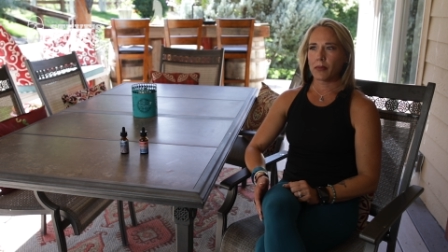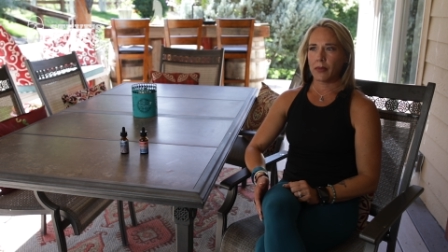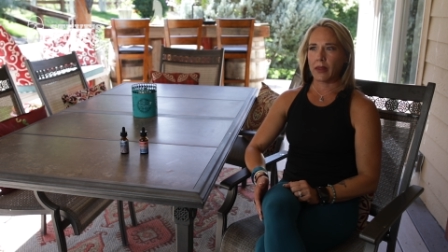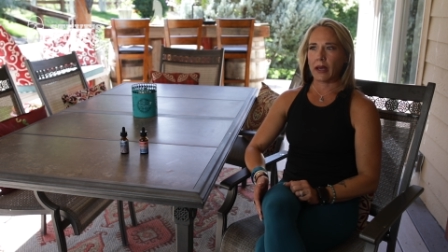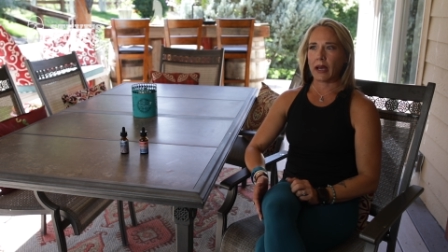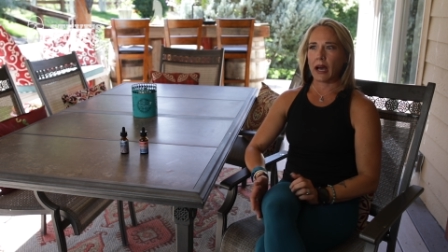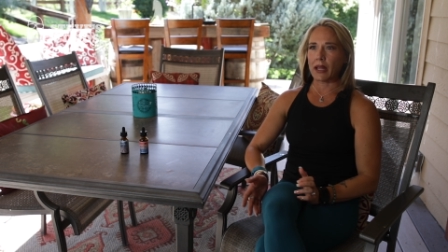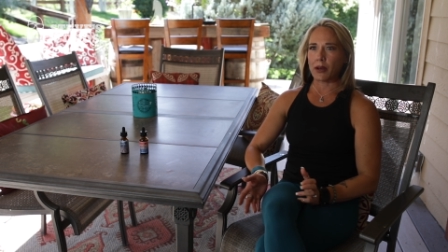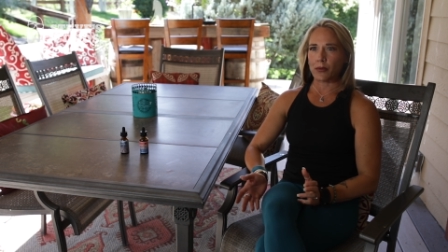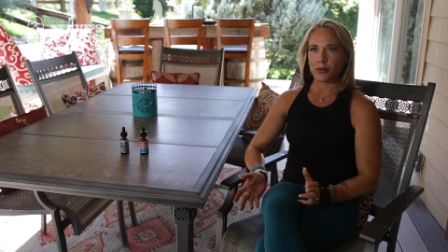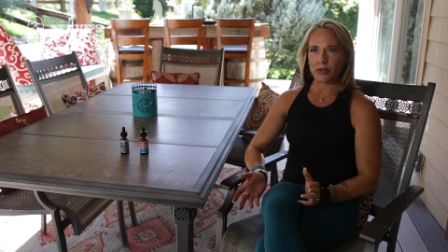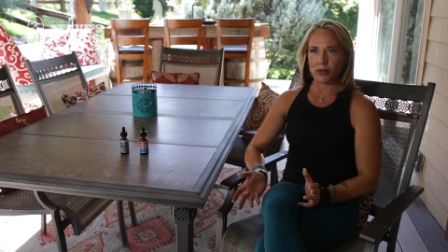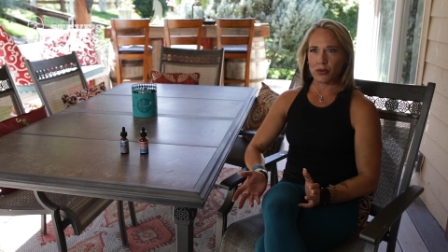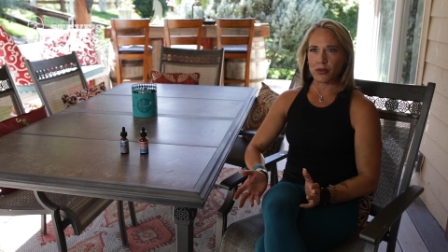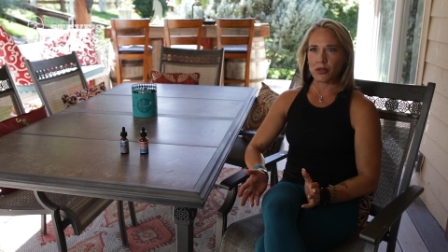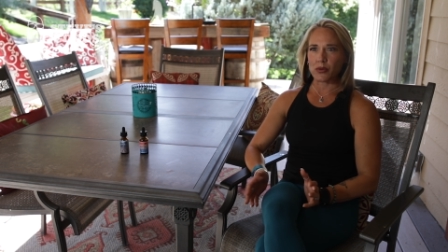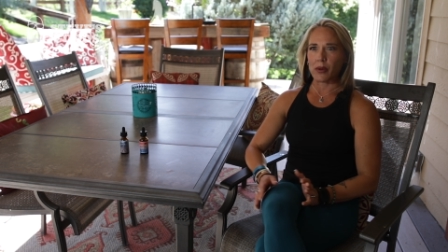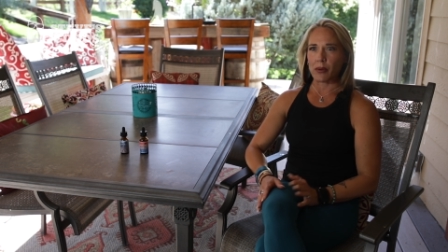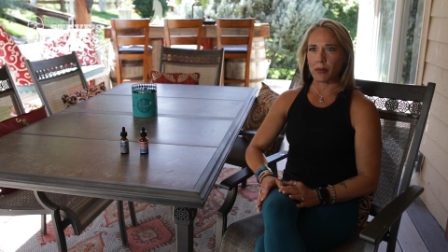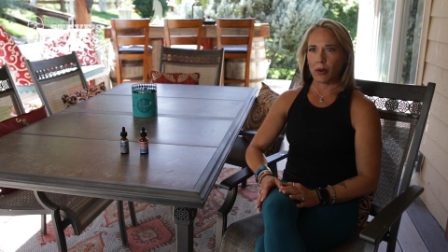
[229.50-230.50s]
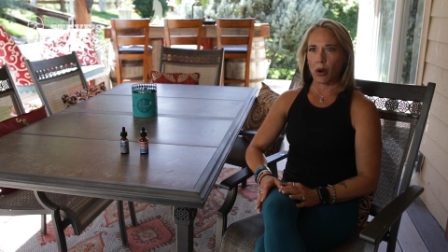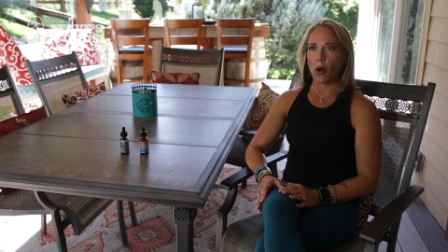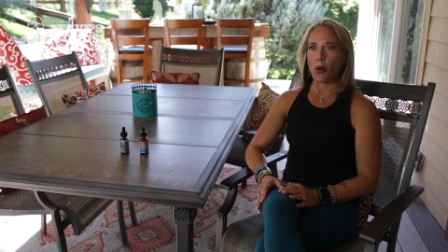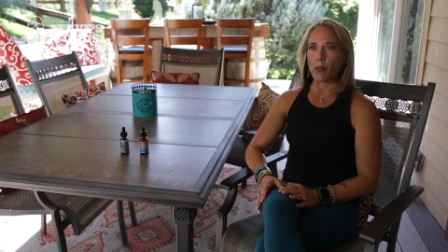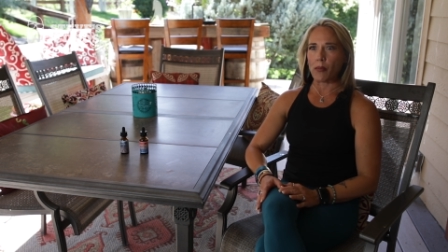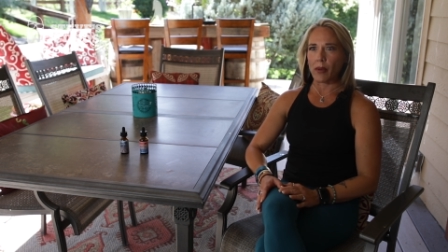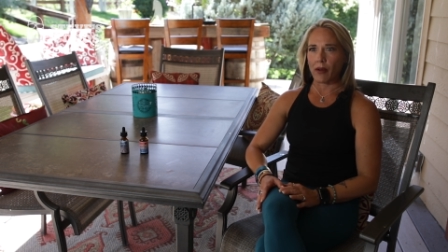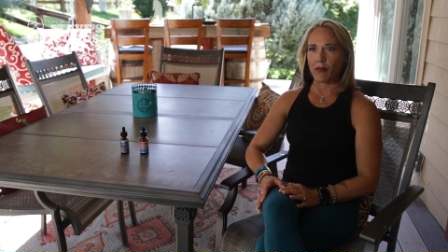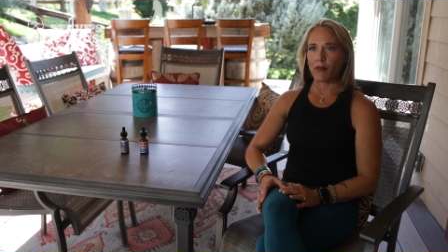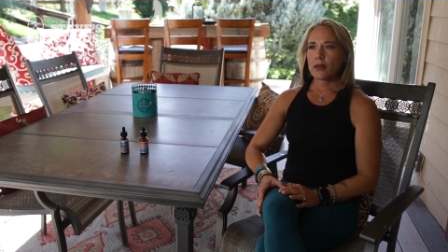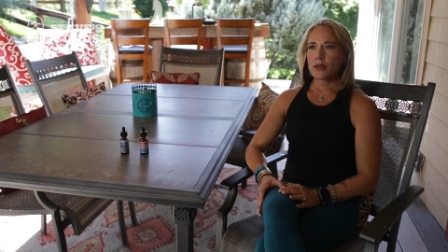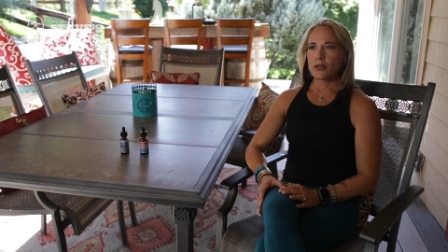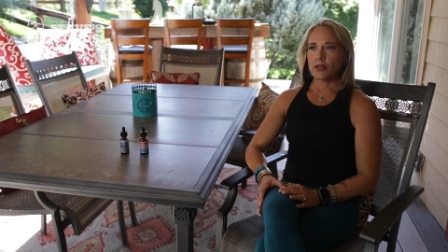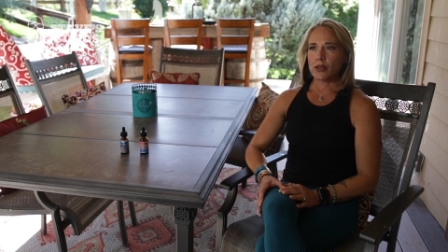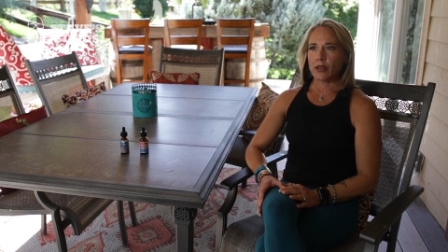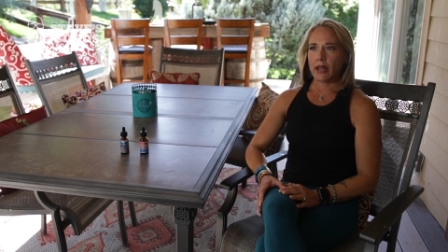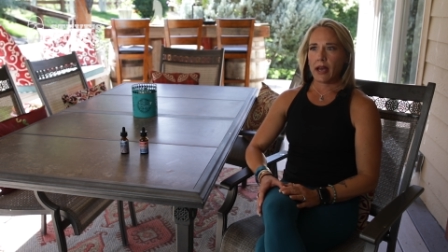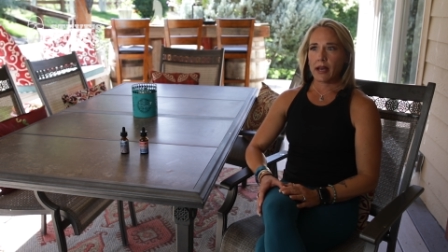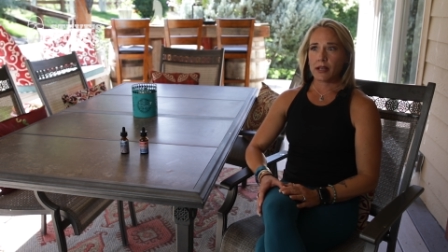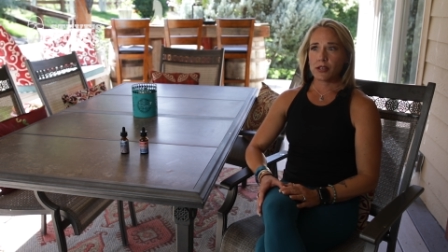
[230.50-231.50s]
the kind of results we were hoping.
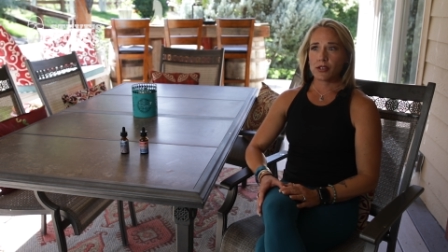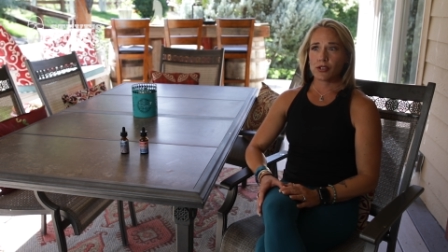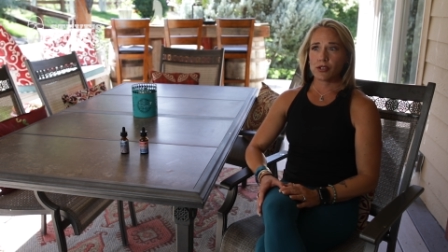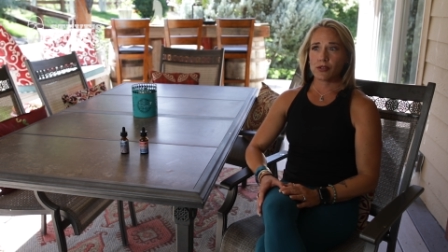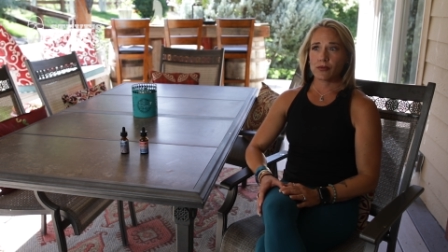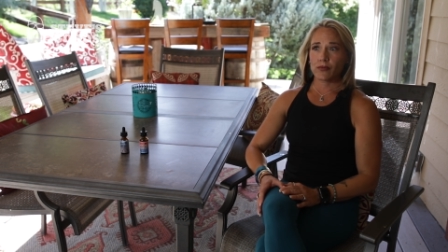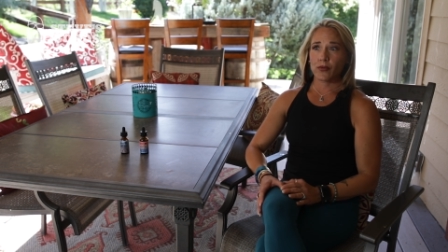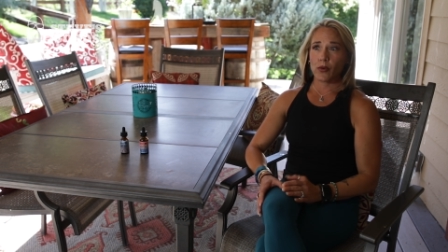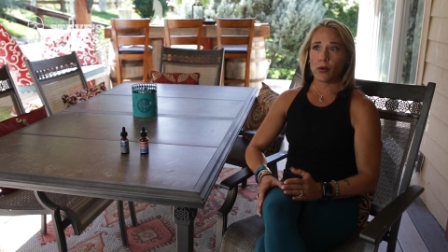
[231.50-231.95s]
So Nash